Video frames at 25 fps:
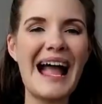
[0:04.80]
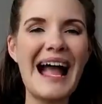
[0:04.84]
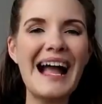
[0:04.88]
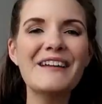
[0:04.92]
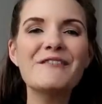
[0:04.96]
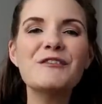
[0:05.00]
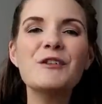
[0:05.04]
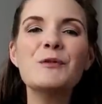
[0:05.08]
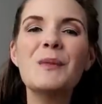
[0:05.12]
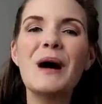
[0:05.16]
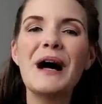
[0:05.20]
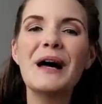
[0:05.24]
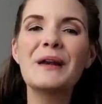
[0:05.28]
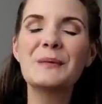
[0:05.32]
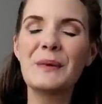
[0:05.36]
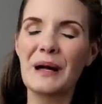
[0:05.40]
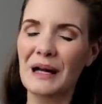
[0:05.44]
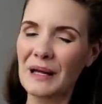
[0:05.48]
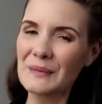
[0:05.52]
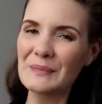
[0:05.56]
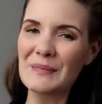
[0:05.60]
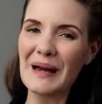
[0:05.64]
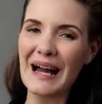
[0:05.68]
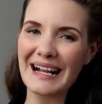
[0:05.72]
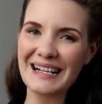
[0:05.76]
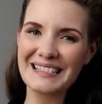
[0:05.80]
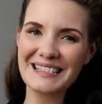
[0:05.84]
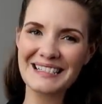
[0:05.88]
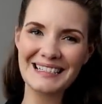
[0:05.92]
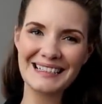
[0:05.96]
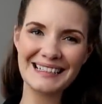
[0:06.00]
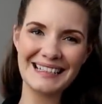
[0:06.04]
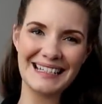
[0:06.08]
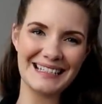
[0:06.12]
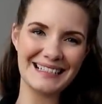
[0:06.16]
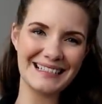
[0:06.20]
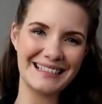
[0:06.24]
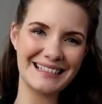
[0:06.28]
Hi everyone, welcome back to
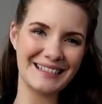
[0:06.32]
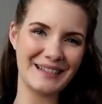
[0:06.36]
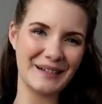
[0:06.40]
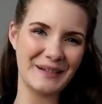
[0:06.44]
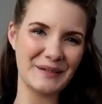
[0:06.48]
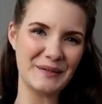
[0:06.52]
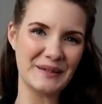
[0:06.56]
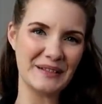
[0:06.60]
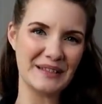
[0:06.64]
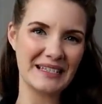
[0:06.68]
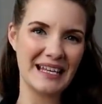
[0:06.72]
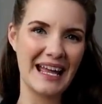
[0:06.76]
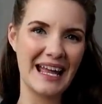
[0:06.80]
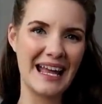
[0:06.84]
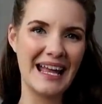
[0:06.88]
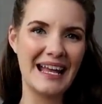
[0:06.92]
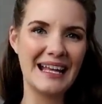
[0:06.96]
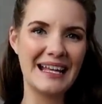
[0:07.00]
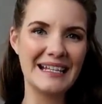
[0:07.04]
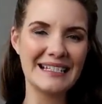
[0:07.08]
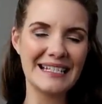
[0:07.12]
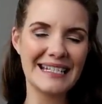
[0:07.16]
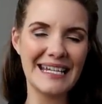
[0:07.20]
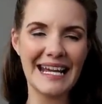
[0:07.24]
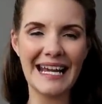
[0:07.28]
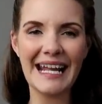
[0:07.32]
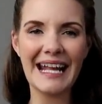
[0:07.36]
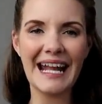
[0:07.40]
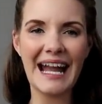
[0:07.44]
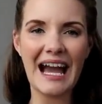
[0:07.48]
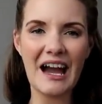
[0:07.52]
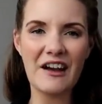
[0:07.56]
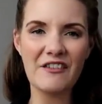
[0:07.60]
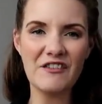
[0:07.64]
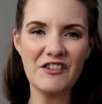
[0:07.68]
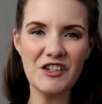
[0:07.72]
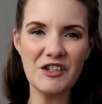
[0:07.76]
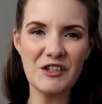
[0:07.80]
LizSews. Today I
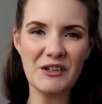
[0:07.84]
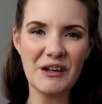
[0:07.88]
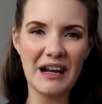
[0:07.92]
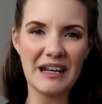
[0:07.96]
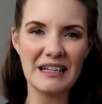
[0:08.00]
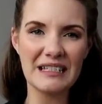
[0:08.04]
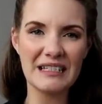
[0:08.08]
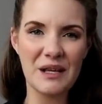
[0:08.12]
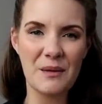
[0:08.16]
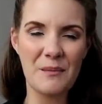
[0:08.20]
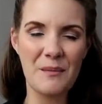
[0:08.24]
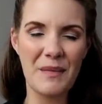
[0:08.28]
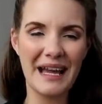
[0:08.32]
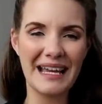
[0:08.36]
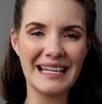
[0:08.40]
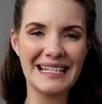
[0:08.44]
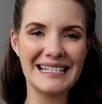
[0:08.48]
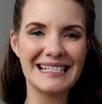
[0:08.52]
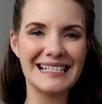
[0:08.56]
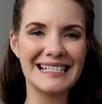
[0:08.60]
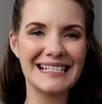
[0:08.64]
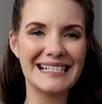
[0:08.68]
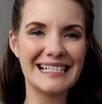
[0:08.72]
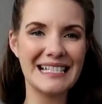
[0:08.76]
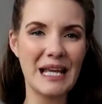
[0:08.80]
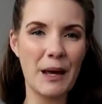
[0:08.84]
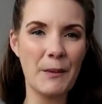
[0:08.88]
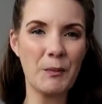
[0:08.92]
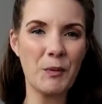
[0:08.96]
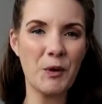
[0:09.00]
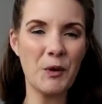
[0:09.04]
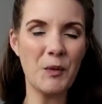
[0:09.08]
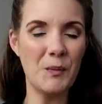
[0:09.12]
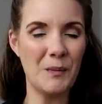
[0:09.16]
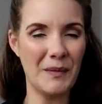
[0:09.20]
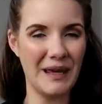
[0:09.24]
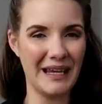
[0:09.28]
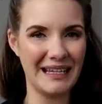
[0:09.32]
have you guys my
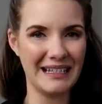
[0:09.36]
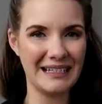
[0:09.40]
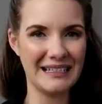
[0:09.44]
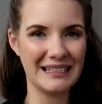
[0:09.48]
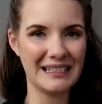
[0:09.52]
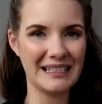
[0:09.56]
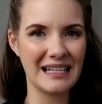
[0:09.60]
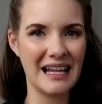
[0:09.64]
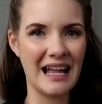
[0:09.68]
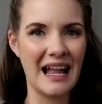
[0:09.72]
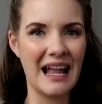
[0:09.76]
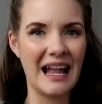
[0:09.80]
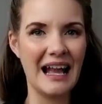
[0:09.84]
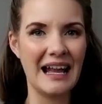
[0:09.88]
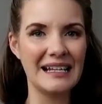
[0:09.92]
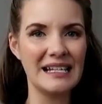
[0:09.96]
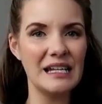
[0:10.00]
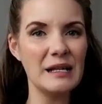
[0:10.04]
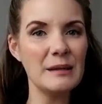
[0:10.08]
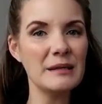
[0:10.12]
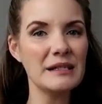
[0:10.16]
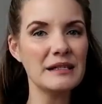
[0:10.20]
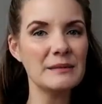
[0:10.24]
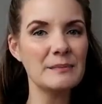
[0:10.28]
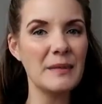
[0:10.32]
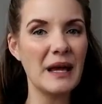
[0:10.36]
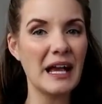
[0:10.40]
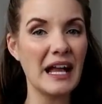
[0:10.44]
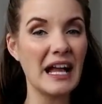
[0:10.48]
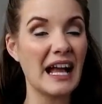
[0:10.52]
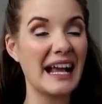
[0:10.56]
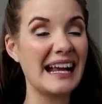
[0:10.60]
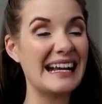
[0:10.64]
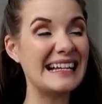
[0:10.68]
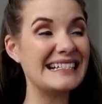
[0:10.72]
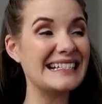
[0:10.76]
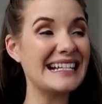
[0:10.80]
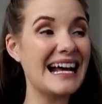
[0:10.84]
December makes. I didn't make
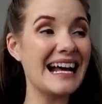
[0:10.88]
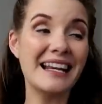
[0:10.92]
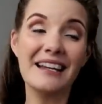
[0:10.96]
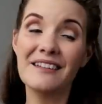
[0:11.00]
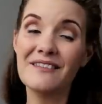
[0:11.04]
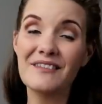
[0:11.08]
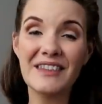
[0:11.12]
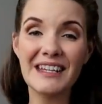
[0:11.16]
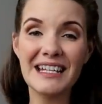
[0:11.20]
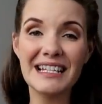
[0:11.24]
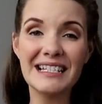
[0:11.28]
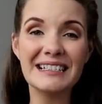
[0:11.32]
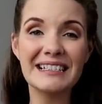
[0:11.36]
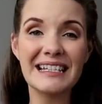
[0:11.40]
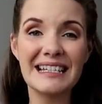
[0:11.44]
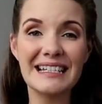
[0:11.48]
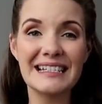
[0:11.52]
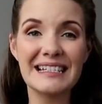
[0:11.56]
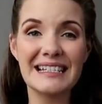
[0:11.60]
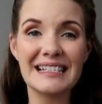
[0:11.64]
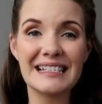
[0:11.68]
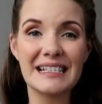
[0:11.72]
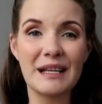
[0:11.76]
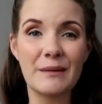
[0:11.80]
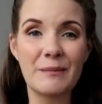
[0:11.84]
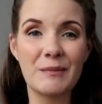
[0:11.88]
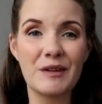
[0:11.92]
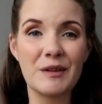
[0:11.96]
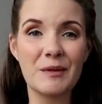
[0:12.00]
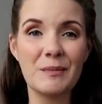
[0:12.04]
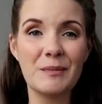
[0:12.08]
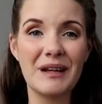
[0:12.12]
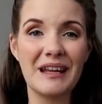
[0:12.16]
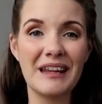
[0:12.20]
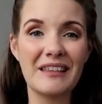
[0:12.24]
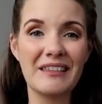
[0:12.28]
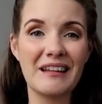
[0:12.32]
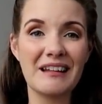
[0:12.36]
a ton of things in December,
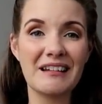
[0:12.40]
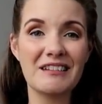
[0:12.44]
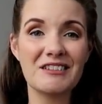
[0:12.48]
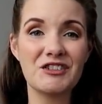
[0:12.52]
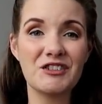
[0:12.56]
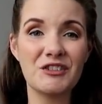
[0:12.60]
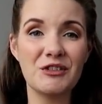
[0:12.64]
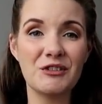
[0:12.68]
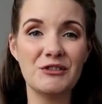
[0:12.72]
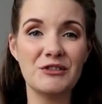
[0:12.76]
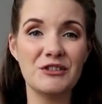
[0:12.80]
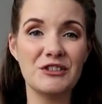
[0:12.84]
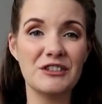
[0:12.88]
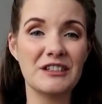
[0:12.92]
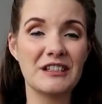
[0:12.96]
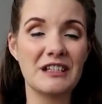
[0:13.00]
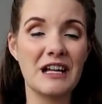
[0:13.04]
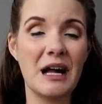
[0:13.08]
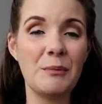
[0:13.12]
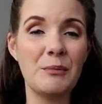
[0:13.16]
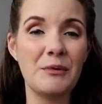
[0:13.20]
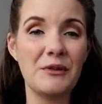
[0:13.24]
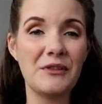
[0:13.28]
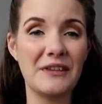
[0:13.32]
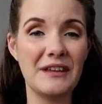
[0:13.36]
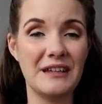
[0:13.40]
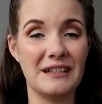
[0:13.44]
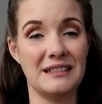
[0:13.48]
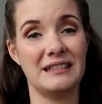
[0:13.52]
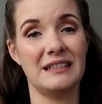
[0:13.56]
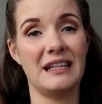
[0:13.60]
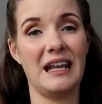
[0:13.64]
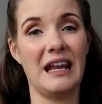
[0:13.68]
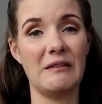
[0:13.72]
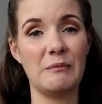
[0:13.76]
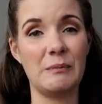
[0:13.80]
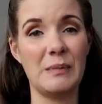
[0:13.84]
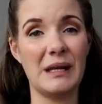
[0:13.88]
but I thought I'd show you just a couple things
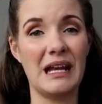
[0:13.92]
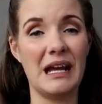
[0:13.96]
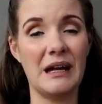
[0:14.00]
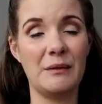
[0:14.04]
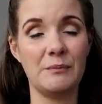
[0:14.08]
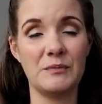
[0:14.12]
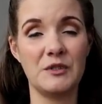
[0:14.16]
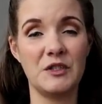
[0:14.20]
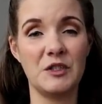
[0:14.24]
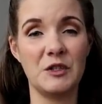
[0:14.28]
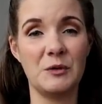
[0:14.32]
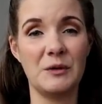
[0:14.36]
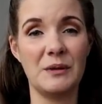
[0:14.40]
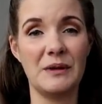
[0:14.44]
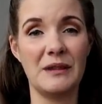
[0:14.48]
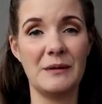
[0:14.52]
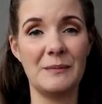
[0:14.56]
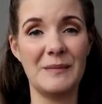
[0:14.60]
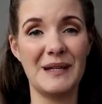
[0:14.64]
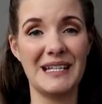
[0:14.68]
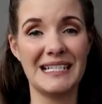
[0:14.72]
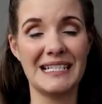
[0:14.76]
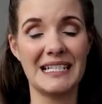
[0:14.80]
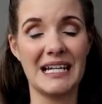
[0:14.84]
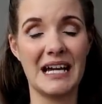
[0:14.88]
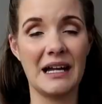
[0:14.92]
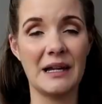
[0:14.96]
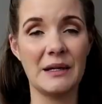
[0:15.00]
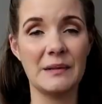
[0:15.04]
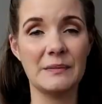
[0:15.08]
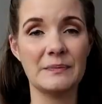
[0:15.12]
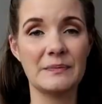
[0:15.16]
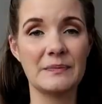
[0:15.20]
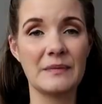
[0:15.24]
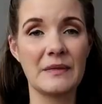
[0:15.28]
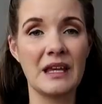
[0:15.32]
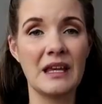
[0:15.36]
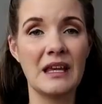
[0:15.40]
that I've been up to in the meantime.